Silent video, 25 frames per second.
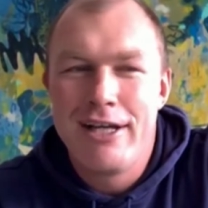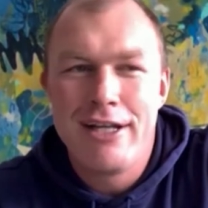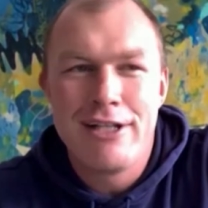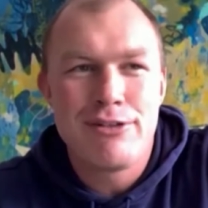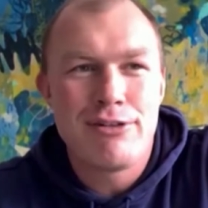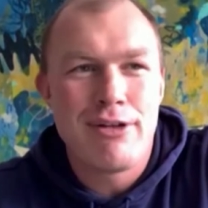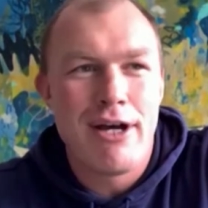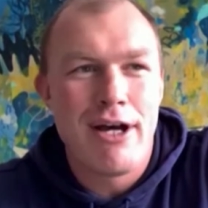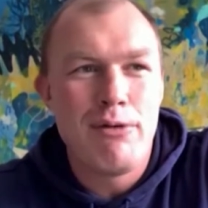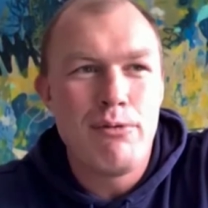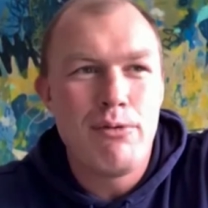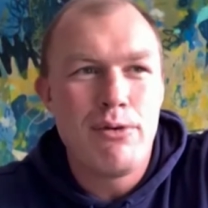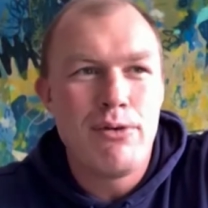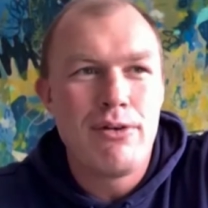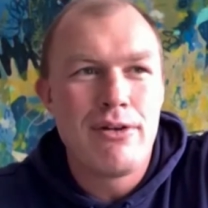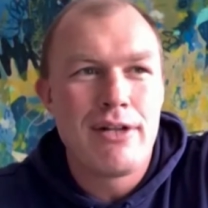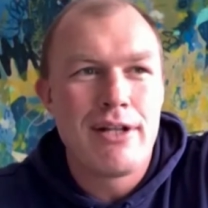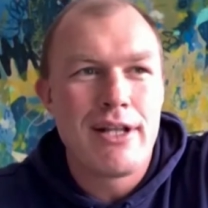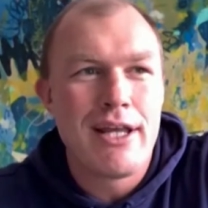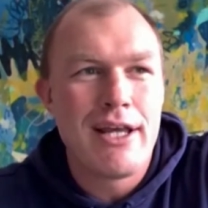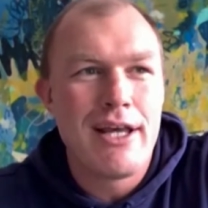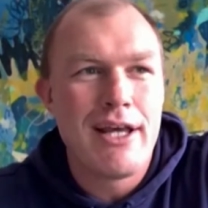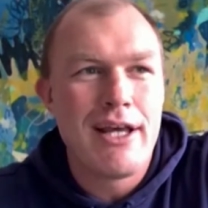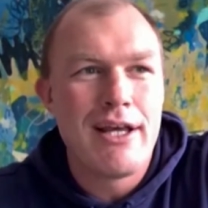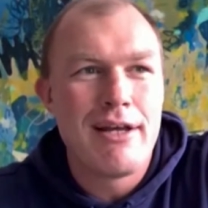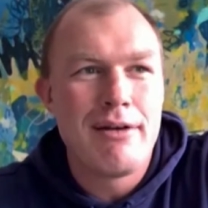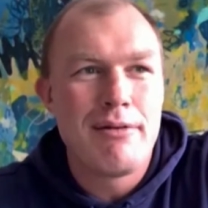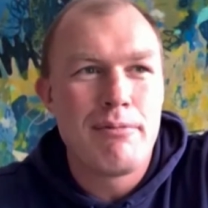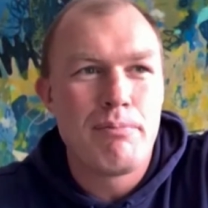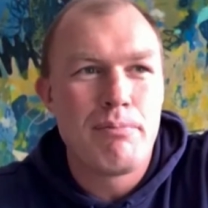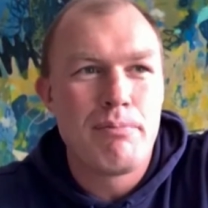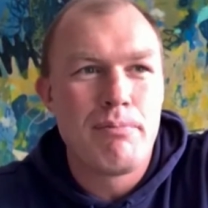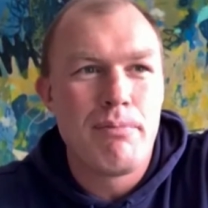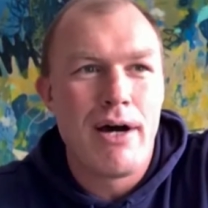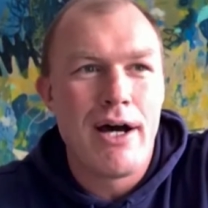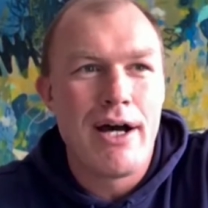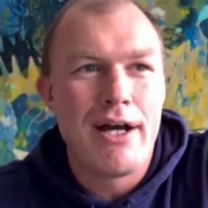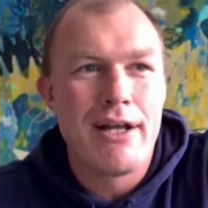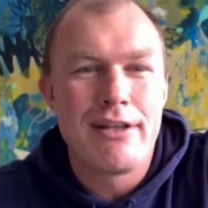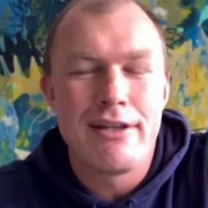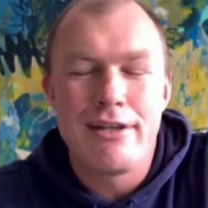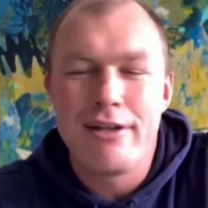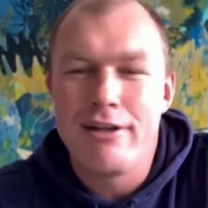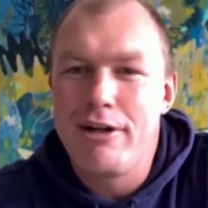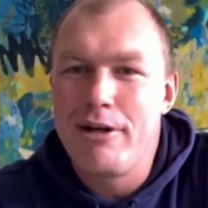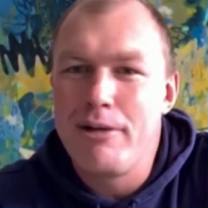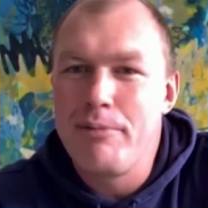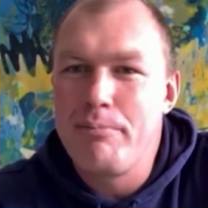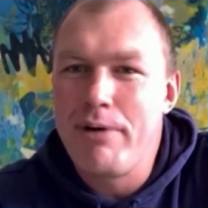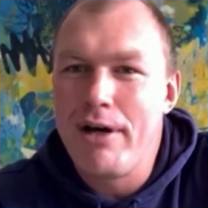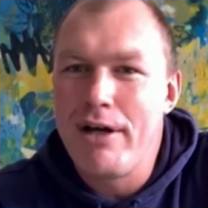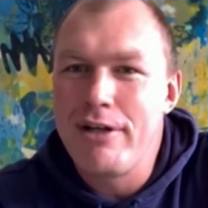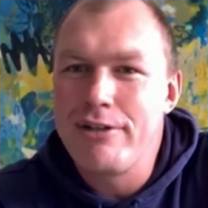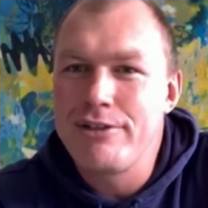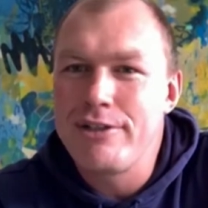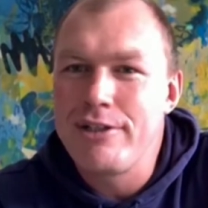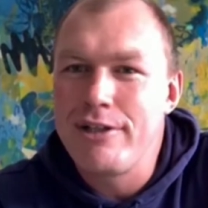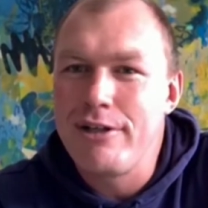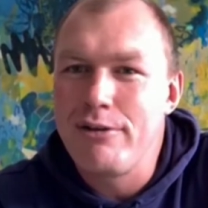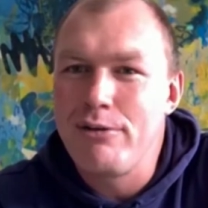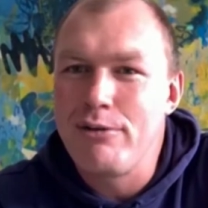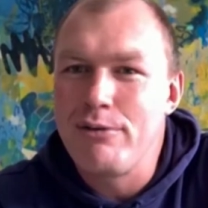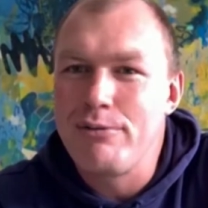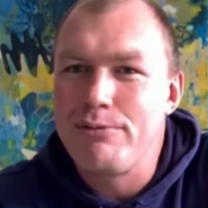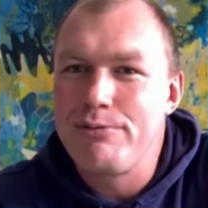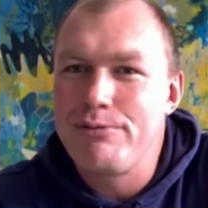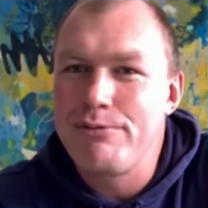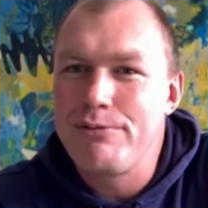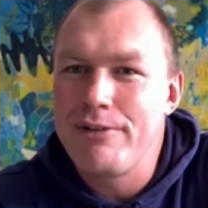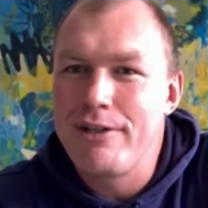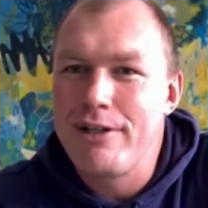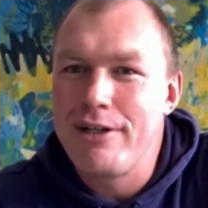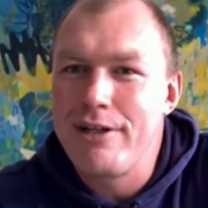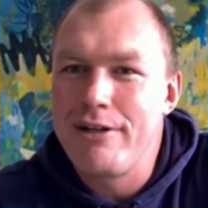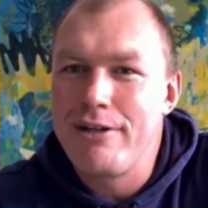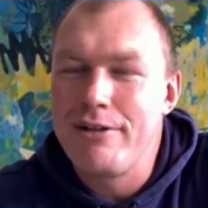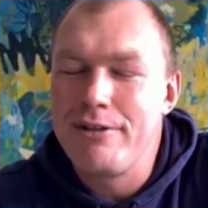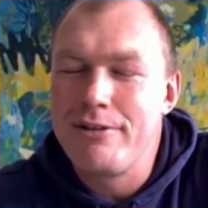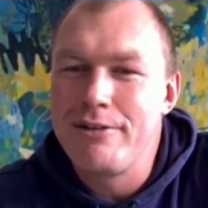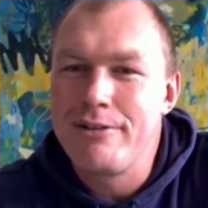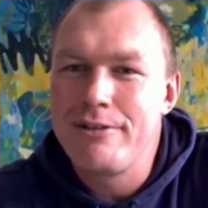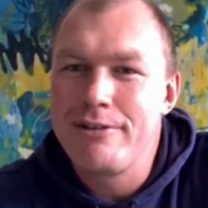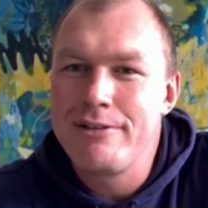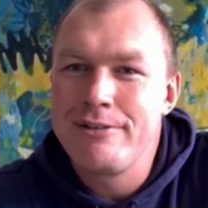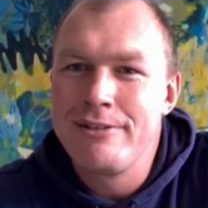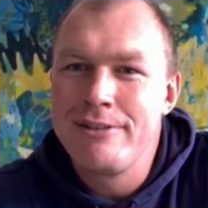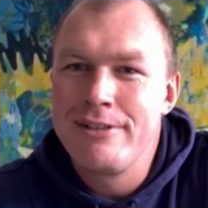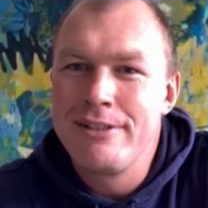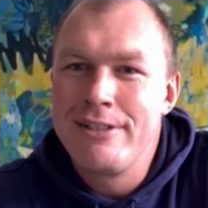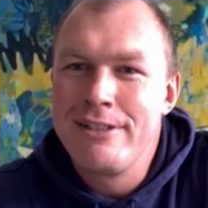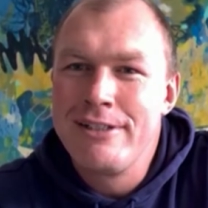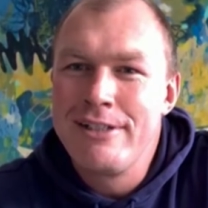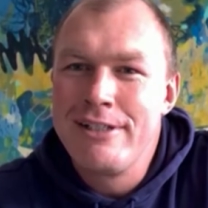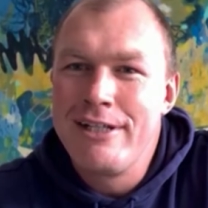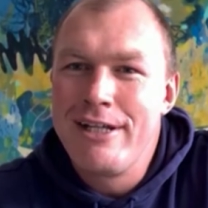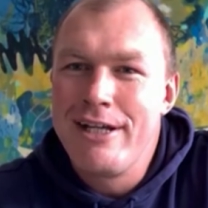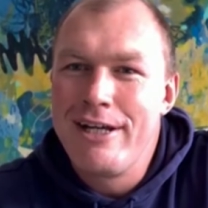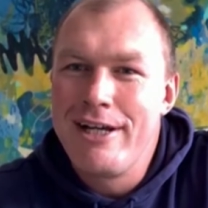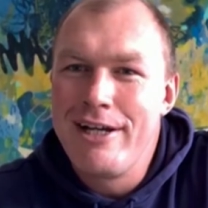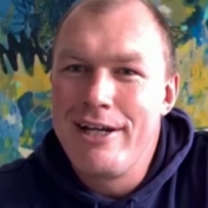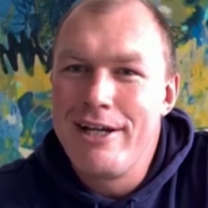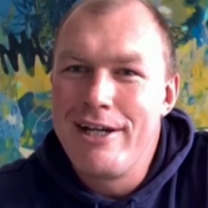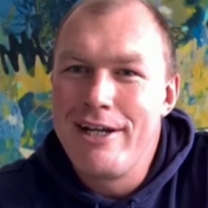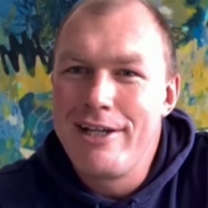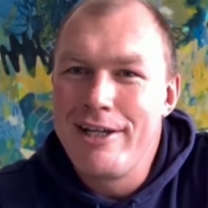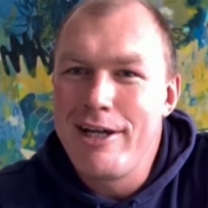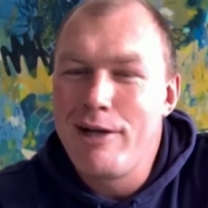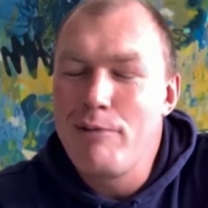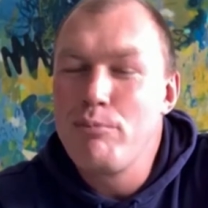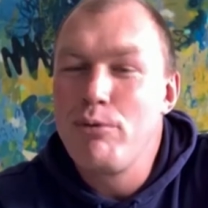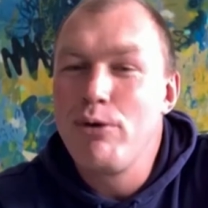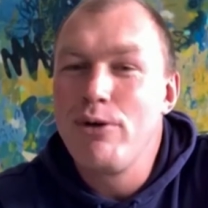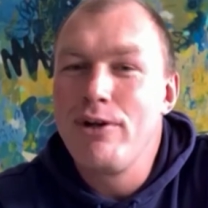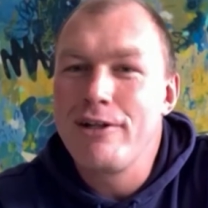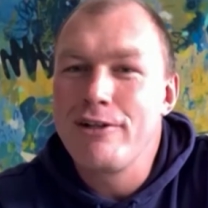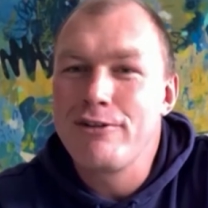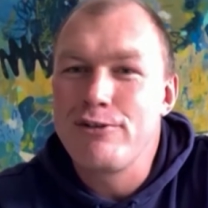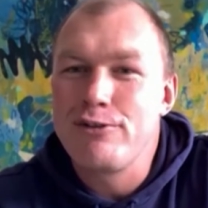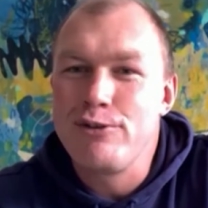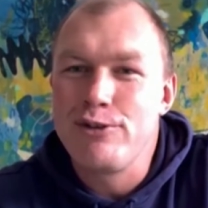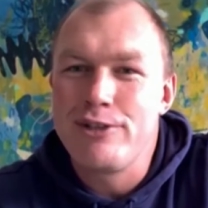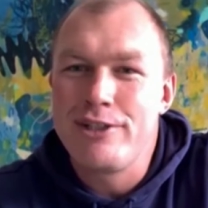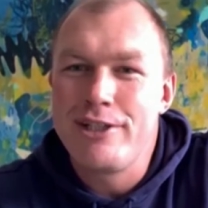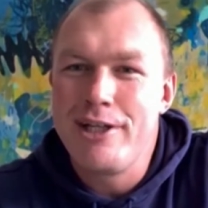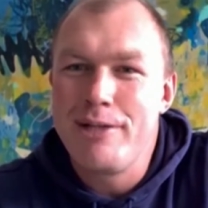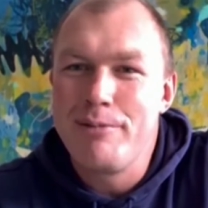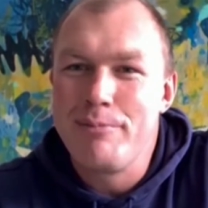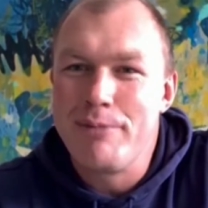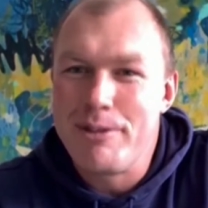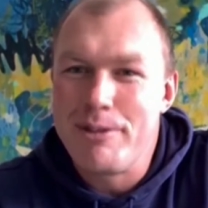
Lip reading: So I wouldn't mind, bouncing it off, Jan Boland and Sia